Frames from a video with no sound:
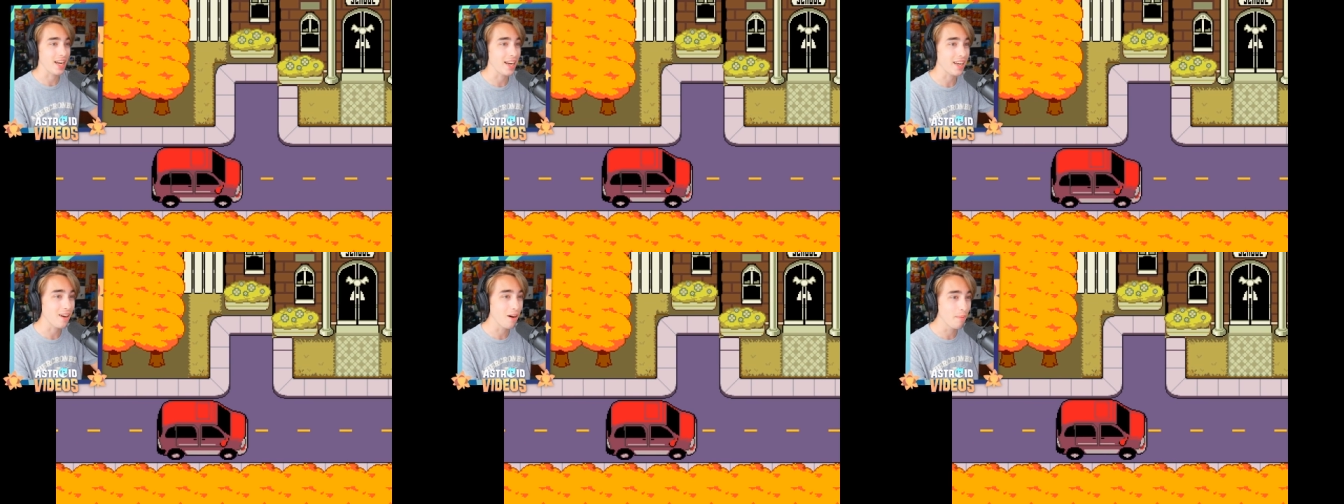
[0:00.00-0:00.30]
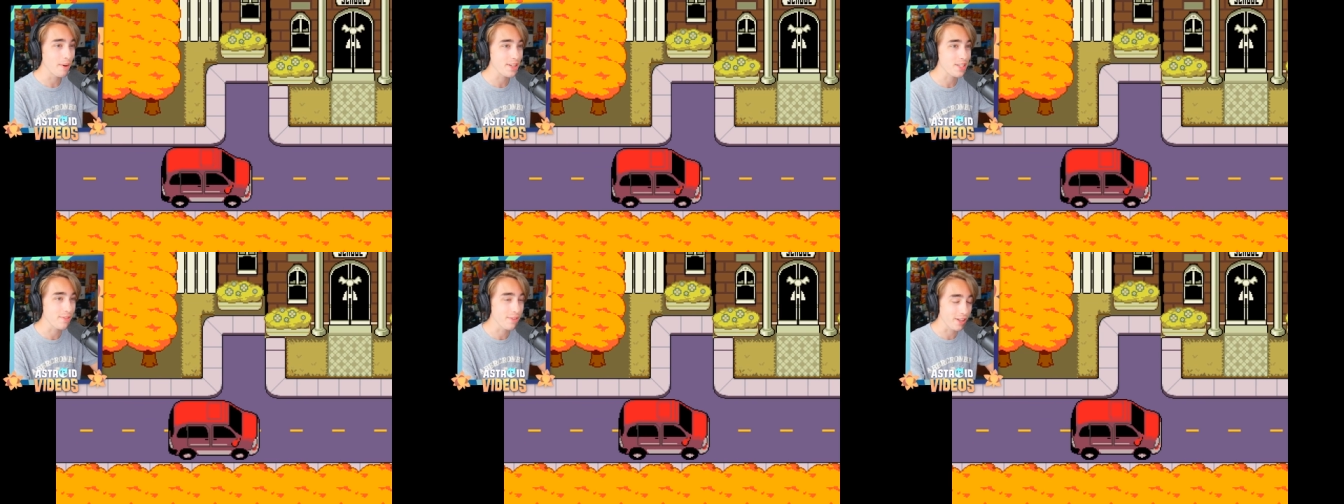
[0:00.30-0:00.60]
I call
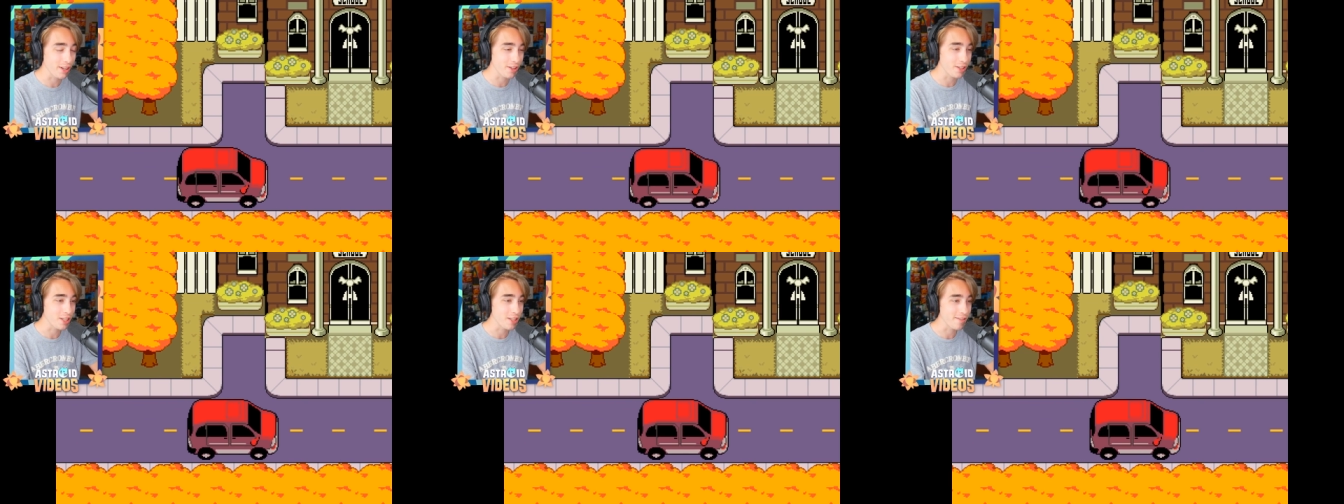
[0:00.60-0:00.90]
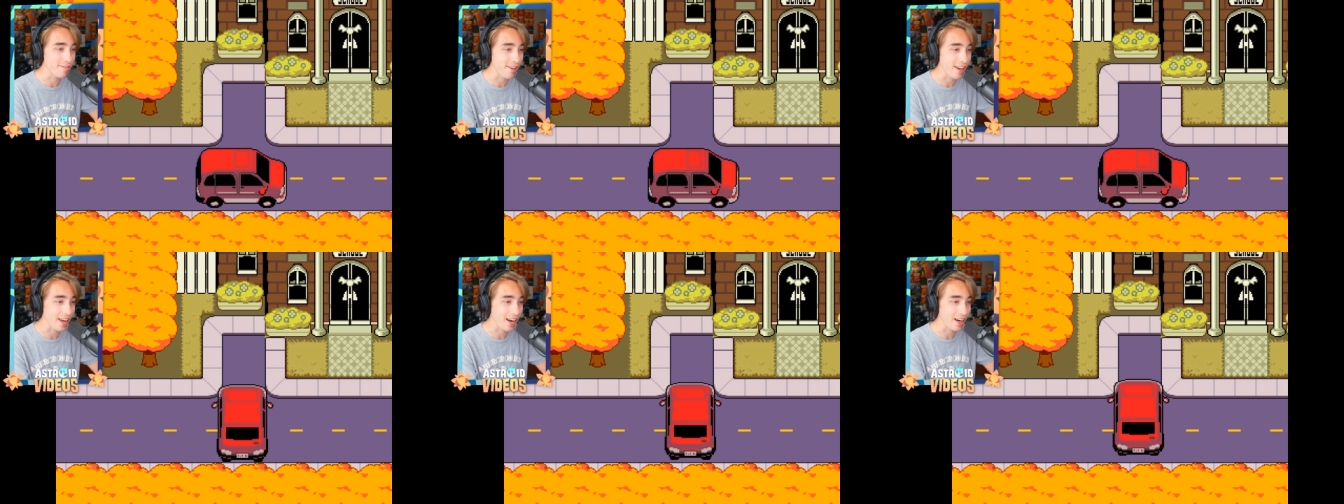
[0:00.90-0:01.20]
myself an Undertale
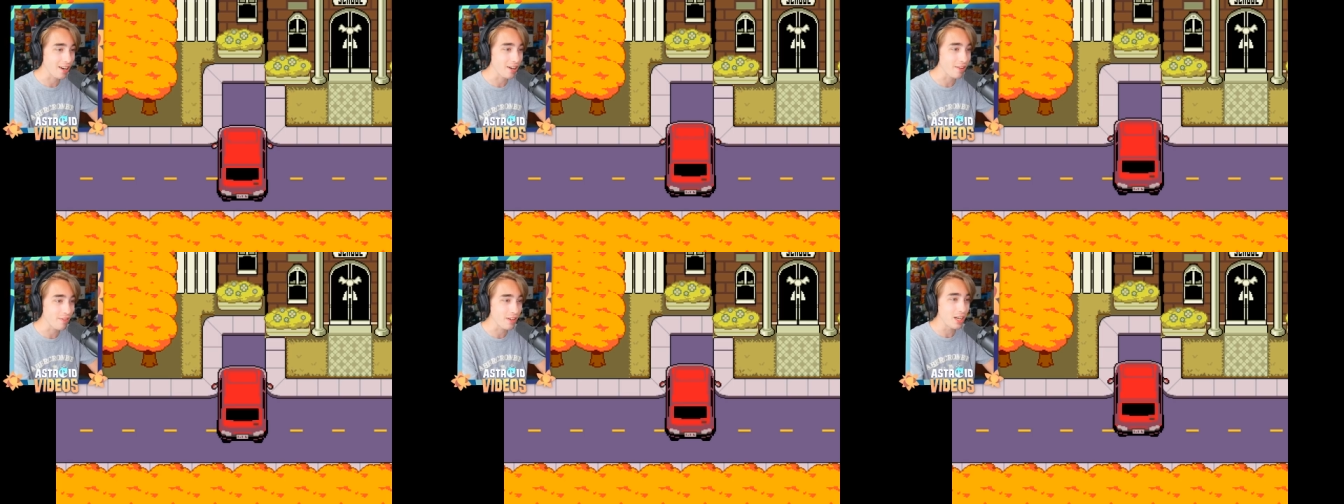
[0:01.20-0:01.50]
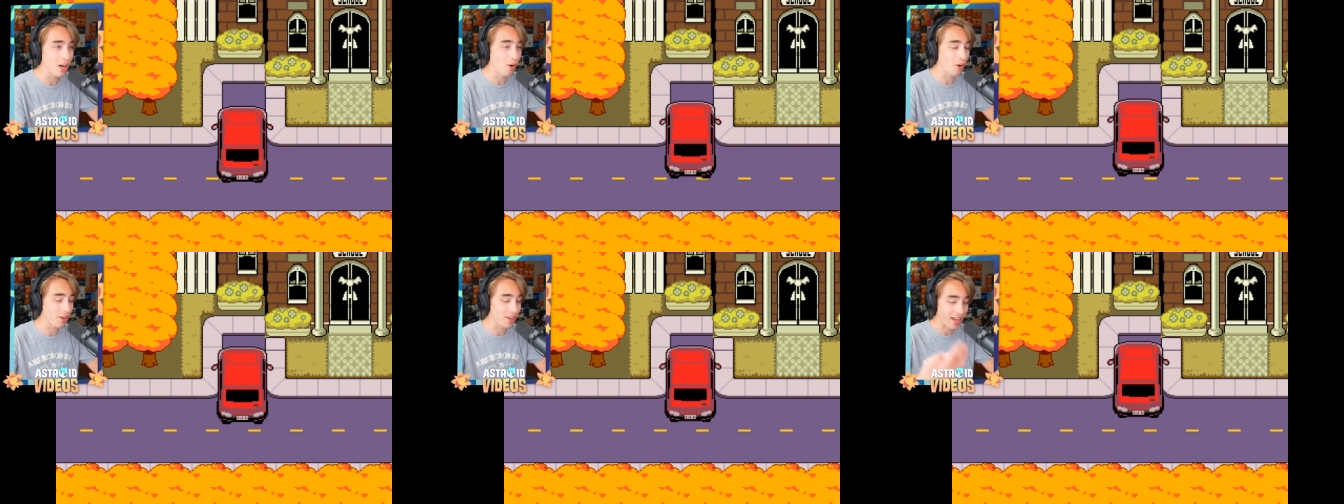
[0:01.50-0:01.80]
fan. I don't even
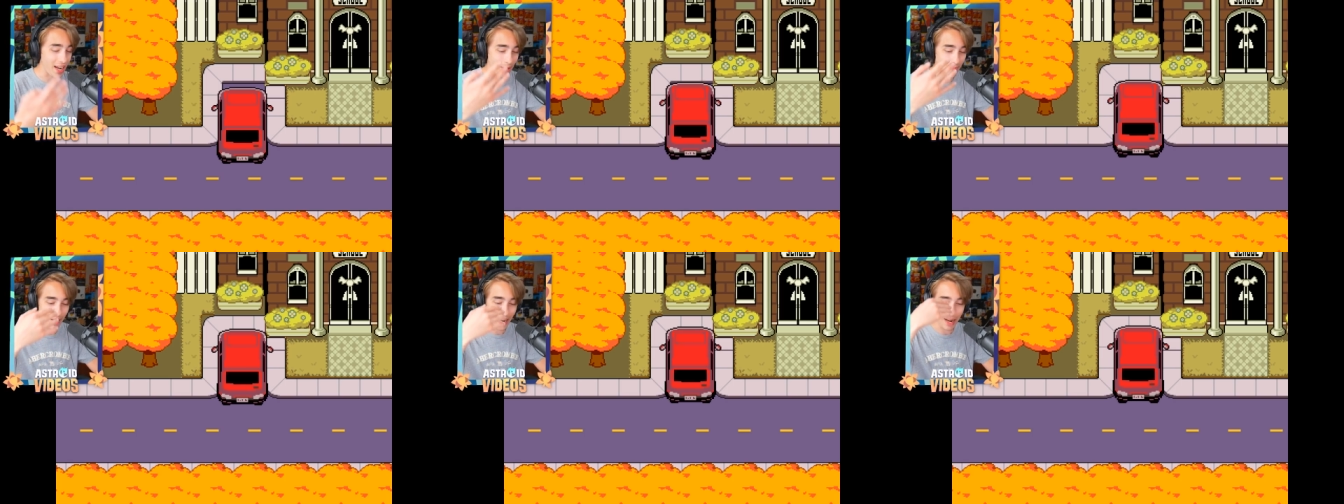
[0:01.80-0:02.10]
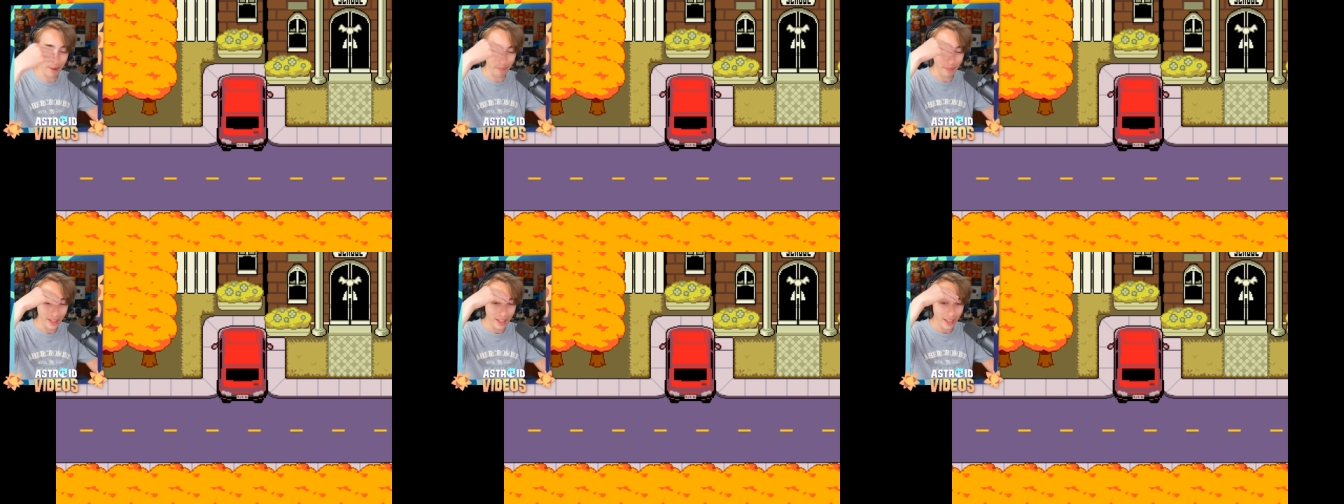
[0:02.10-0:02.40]
know her damn
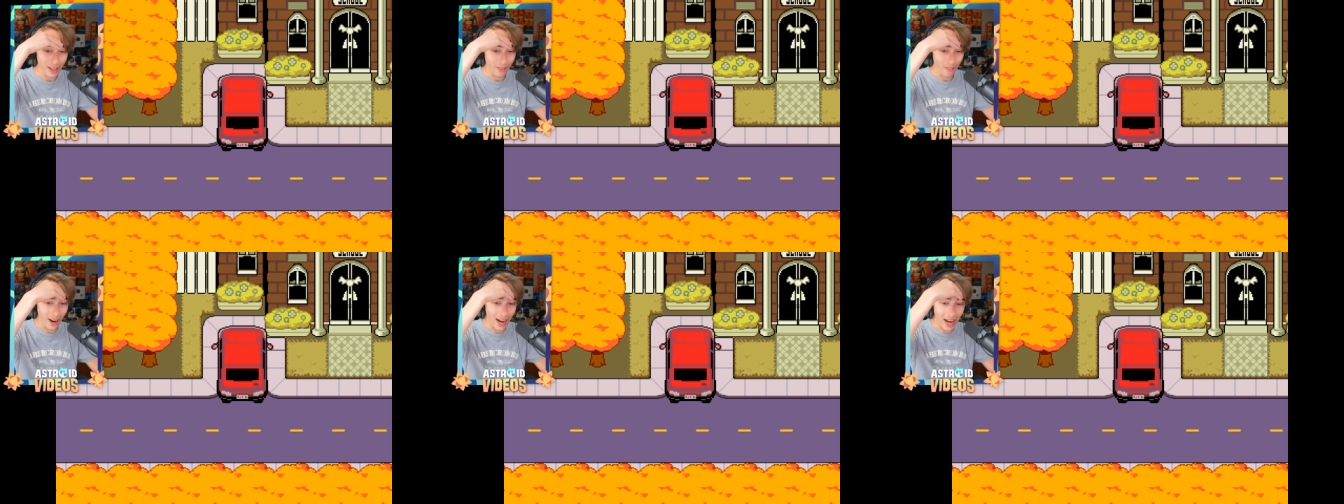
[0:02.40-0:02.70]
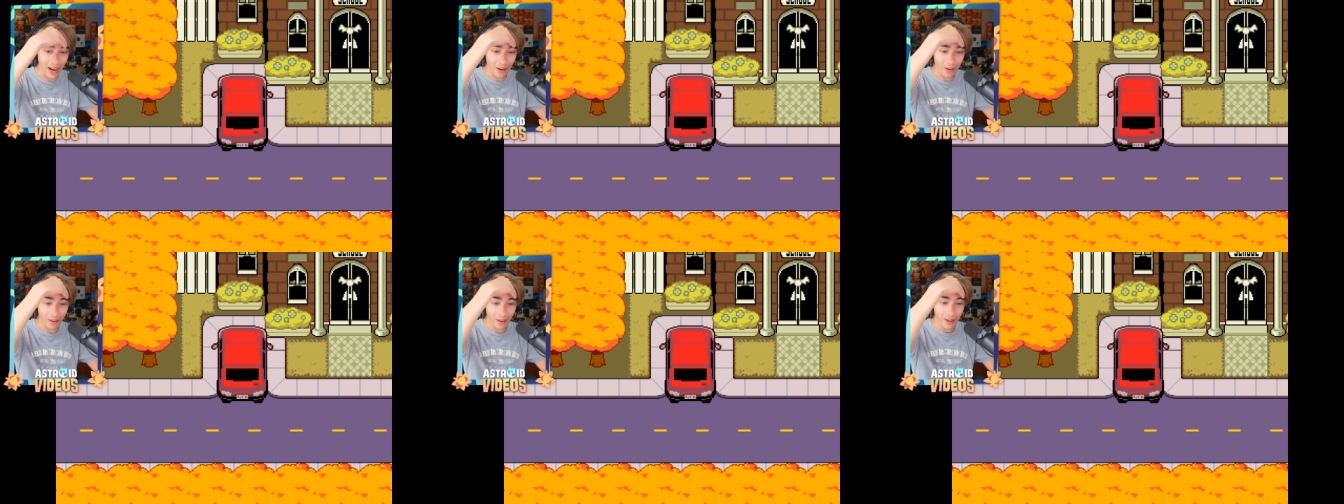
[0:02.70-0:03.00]
name.
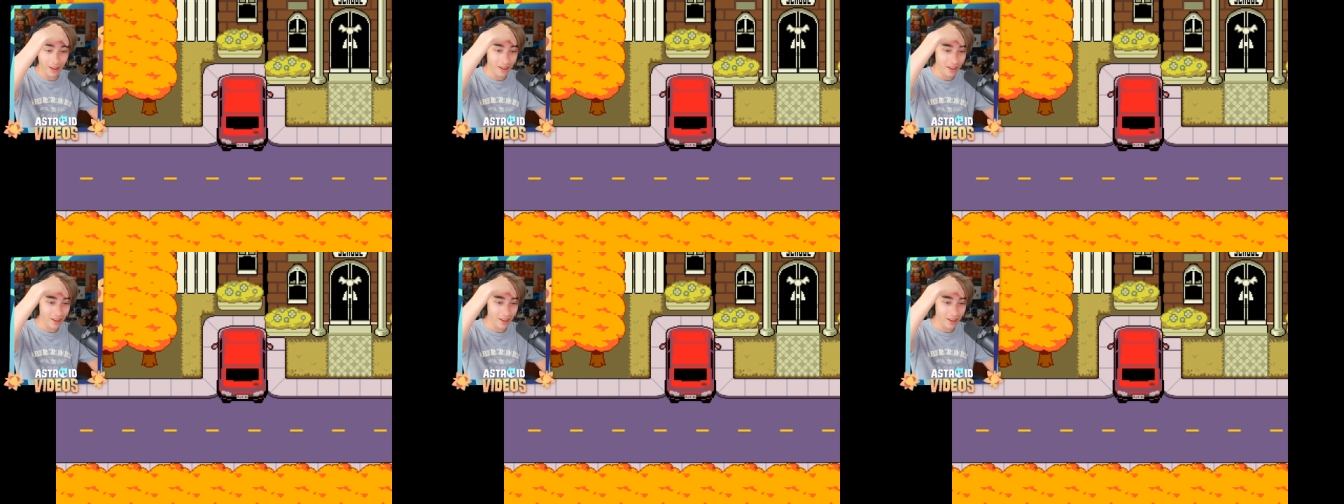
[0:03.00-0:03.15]
Wow.